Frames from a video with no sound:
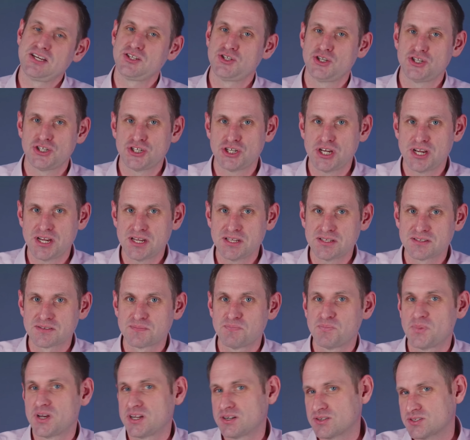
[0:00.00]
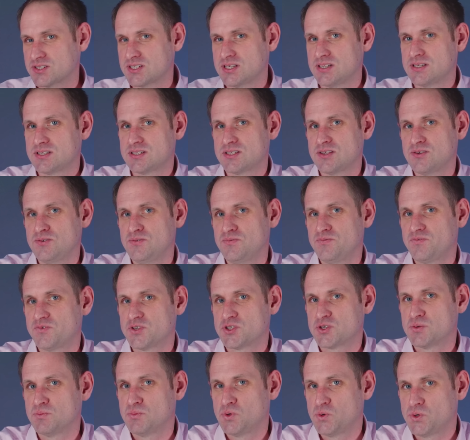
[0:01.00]
and your shares, and I'll see you soon
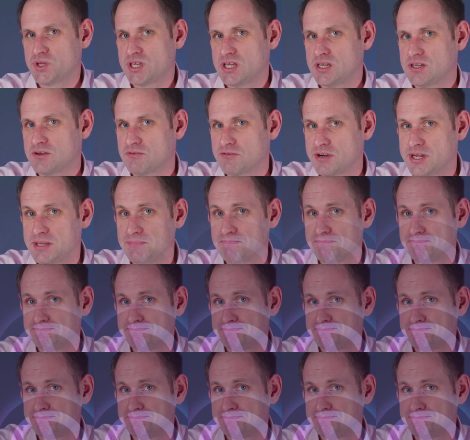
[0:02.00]
for some more geekery.